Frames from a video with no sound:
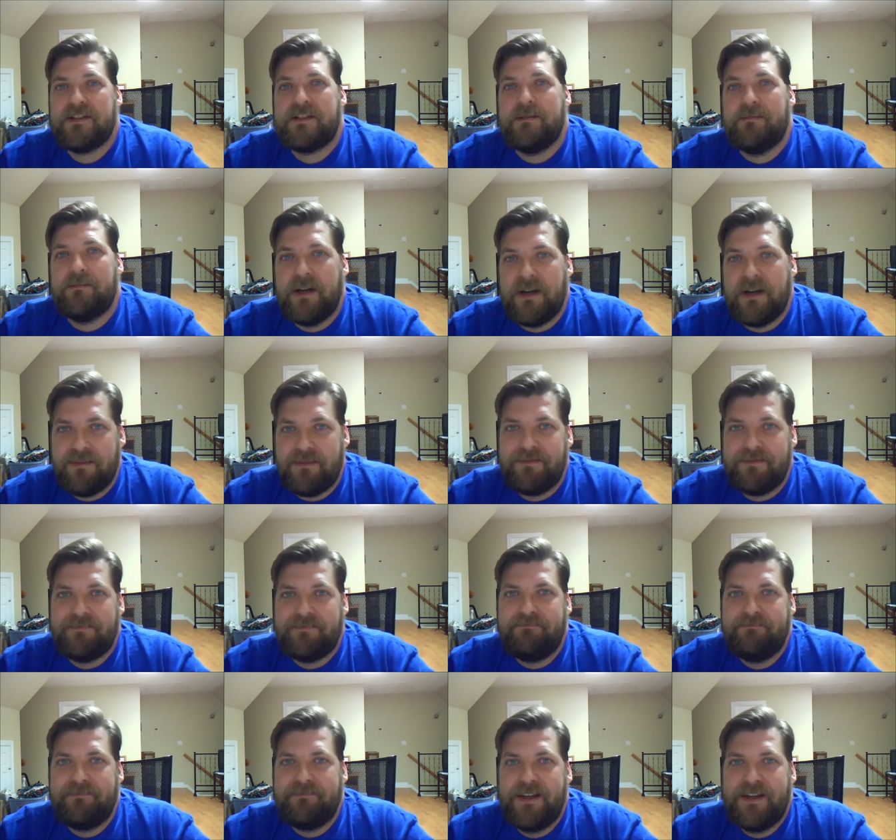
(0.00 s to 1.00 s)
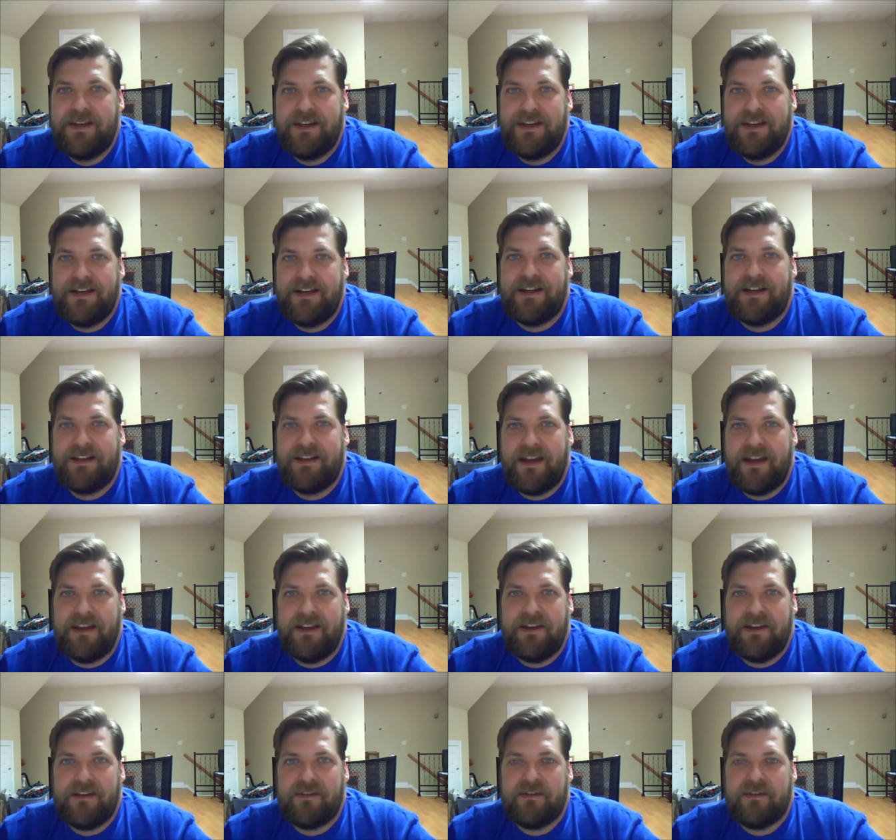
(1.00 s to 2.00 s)
above that
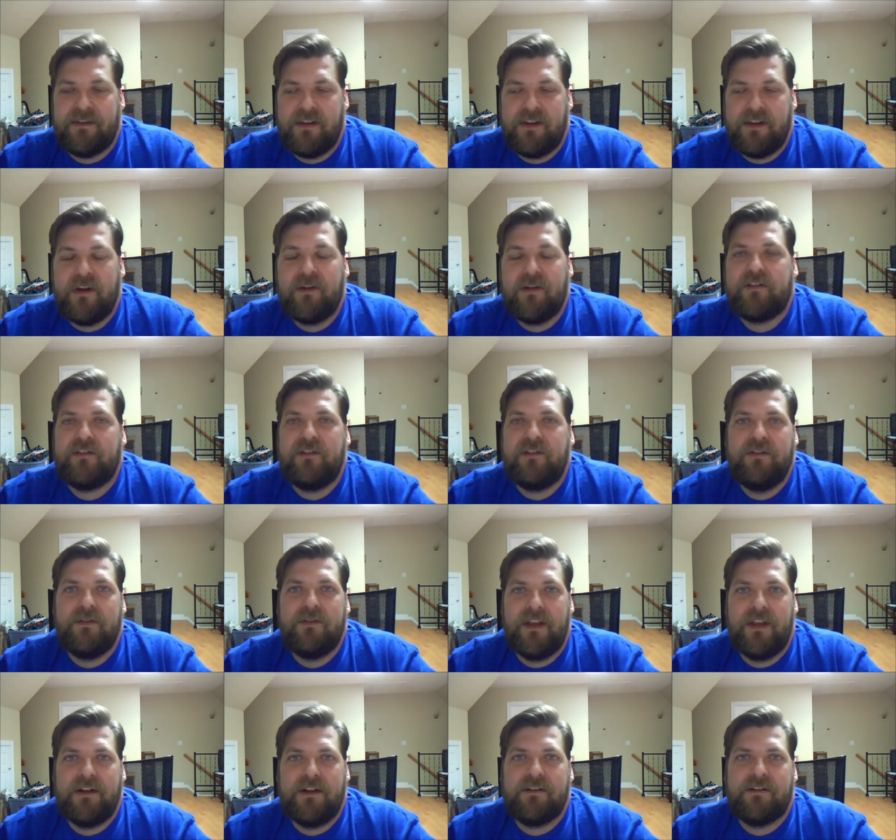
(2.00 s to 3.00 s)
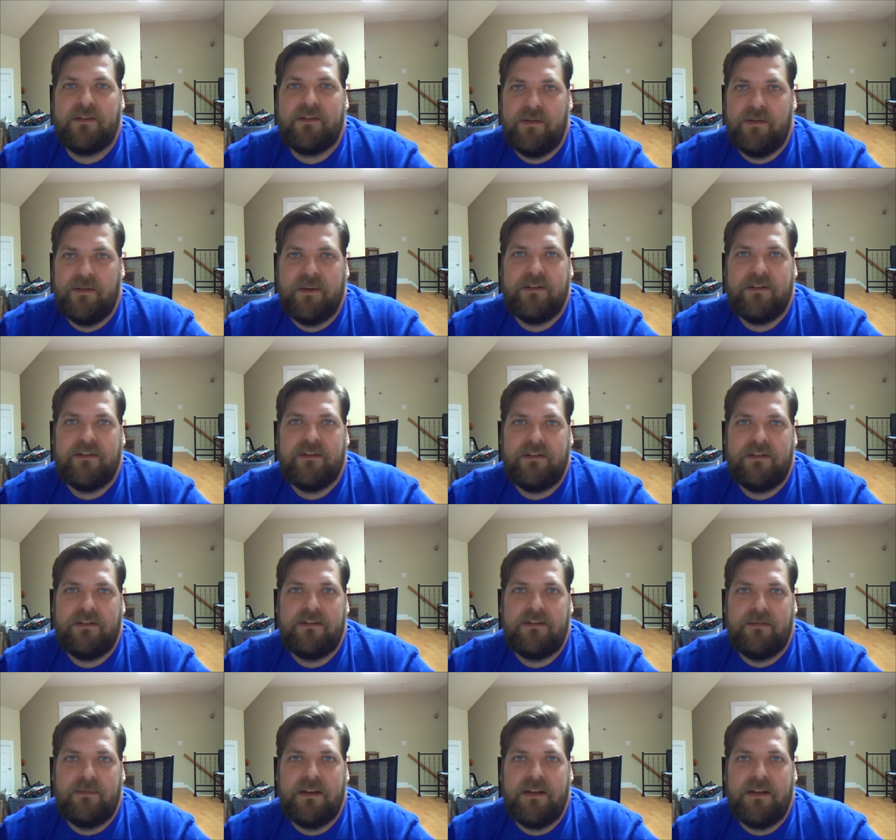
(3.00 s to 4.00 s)
layer. So the lowest 2 layers are the ones
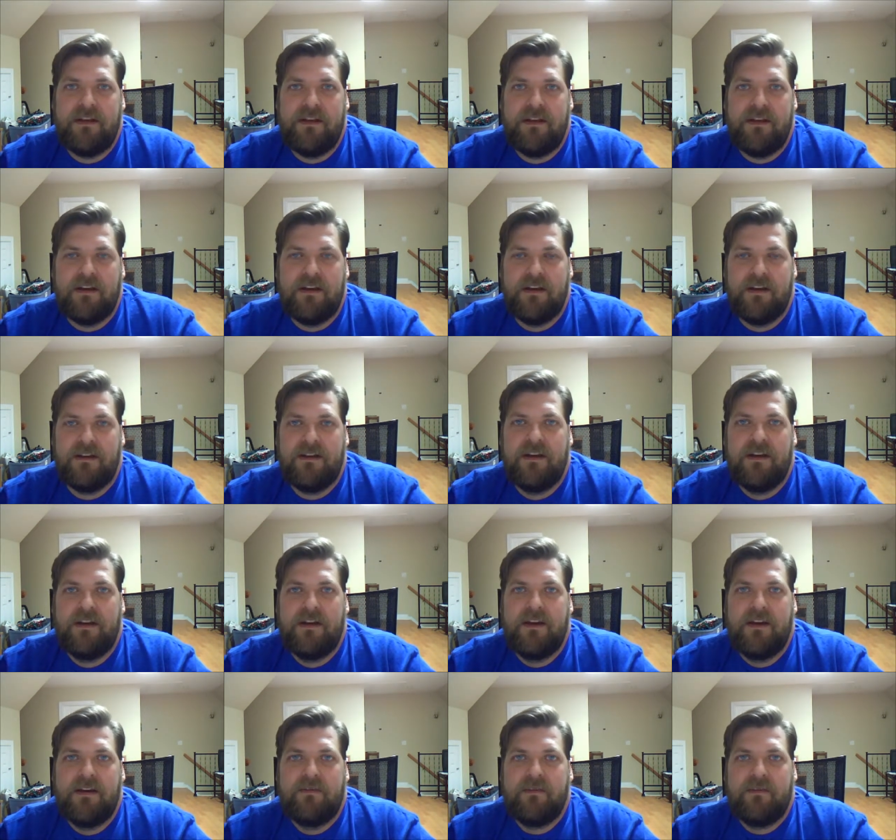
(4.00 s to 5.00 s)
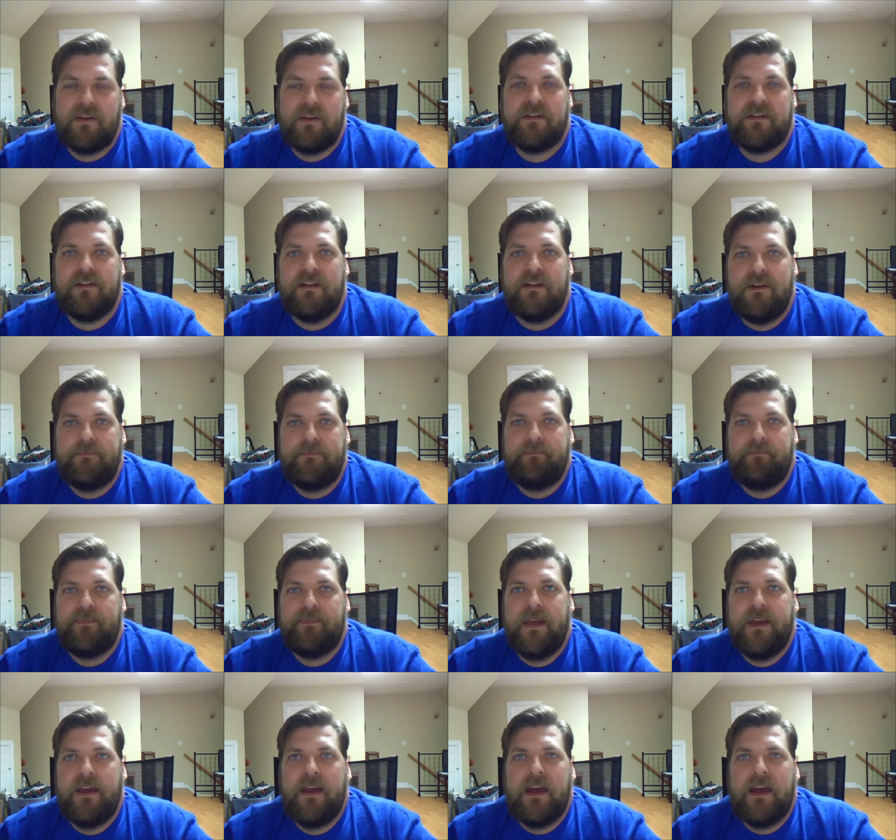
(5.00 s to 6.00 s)
to be focused
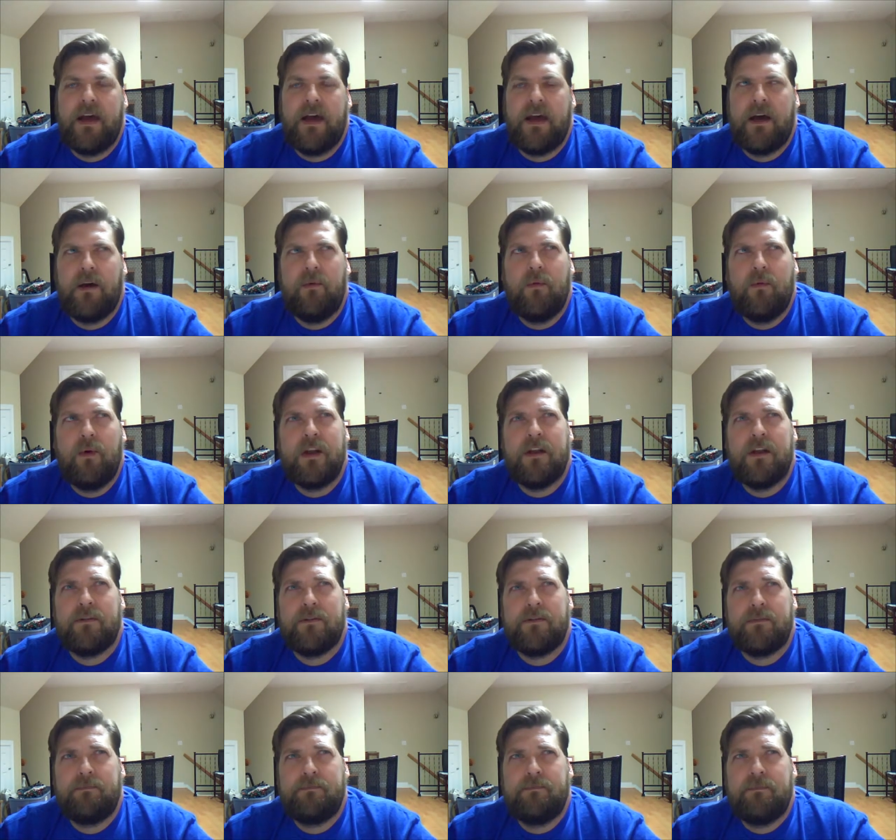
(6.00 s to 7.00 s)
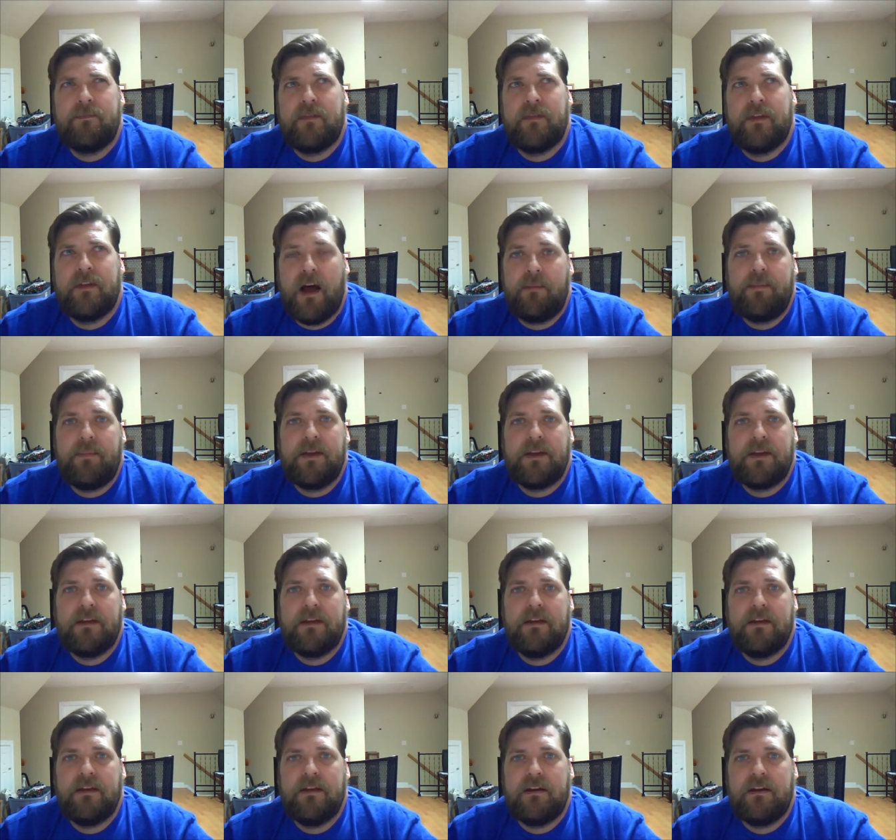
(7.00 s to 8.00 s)
on. One other topic
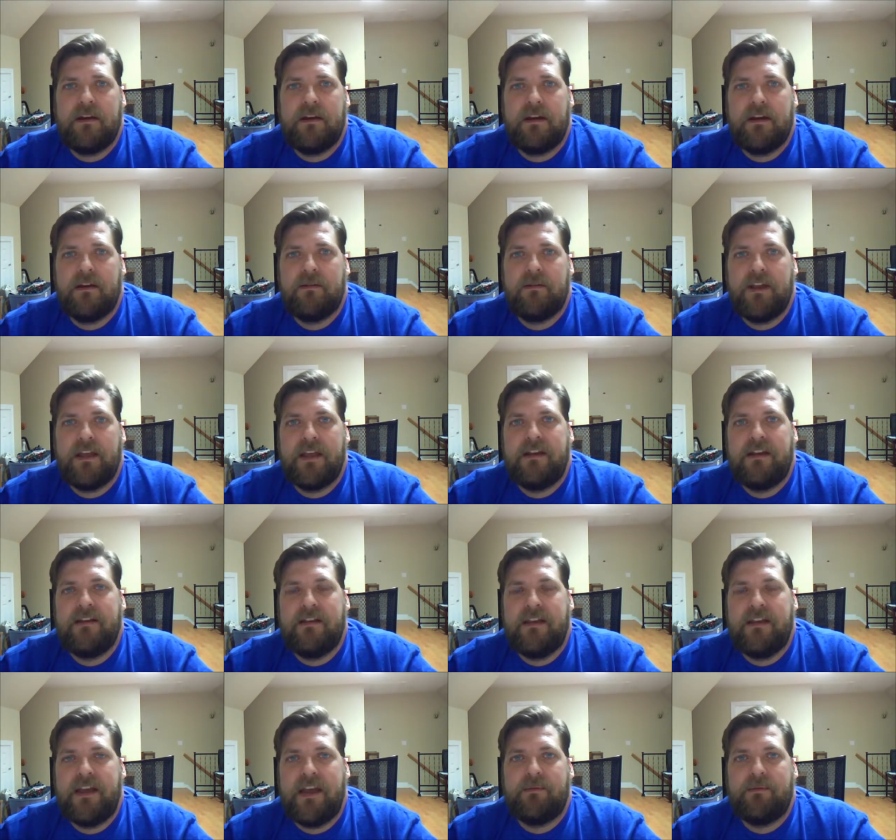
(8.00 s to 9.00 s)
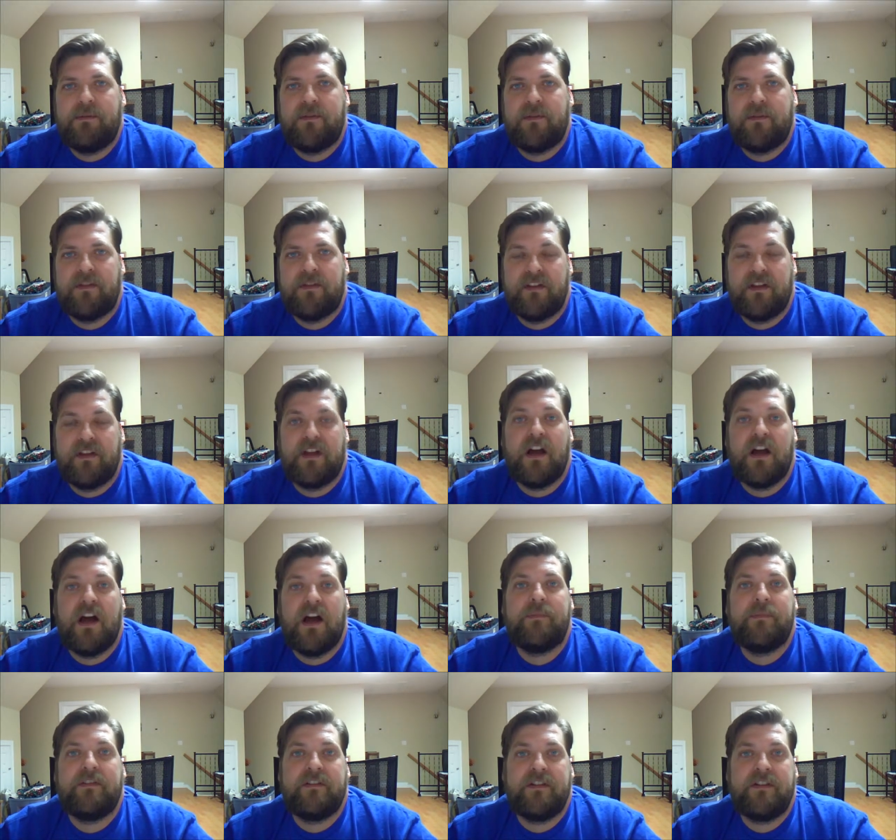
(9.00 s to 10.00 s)
related to the atmosphere is the
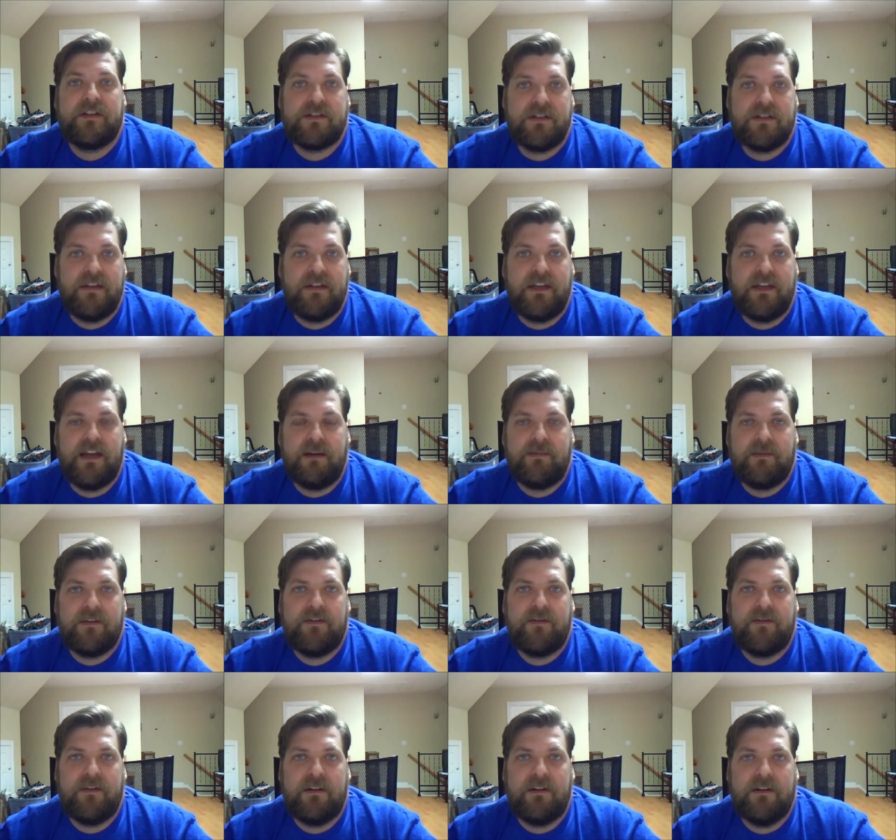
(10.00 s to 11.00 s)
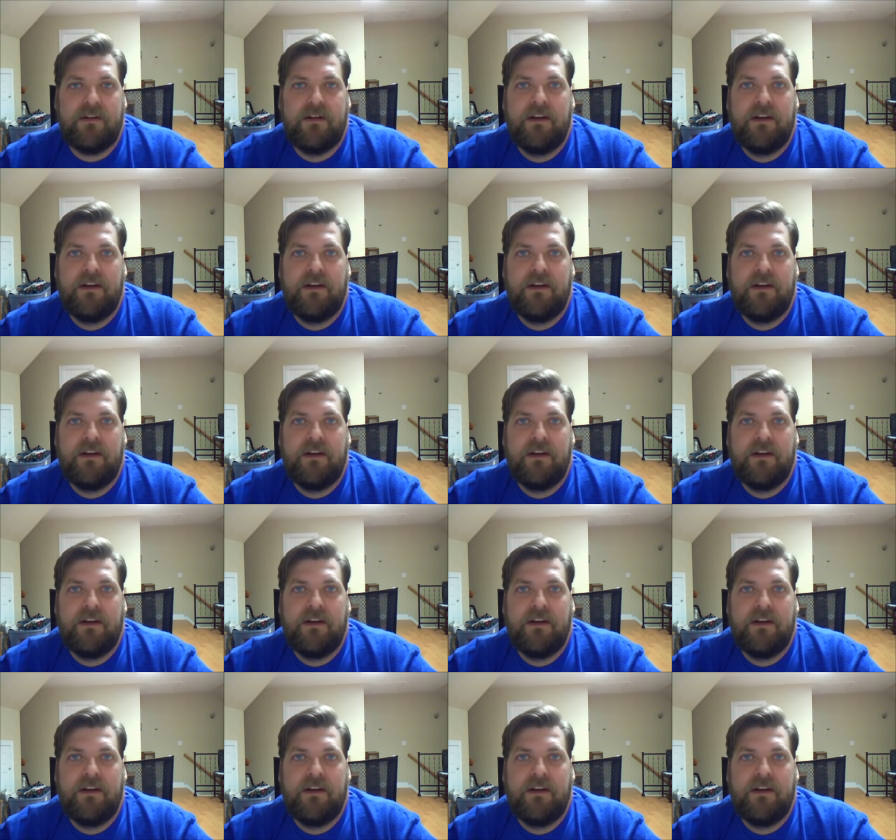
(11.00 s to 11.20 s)
composition of the atmosphere.